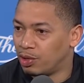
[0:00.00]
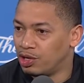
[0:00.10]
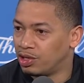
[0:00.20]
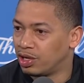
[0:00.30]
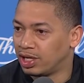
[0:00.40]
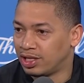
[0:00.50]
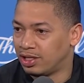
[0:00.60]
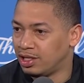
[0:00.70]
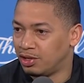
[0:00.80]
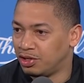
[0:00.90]
We know he's going to get,
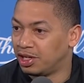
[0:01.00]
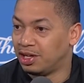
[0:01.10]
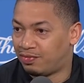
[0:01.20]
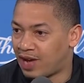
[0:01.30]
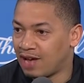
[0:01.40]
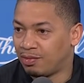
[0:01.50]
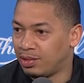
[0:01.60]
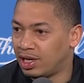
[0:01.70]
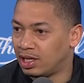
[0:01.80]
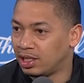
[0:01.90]
you know, you're going to get fight
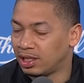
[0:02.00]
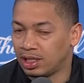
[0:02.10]
from Dele.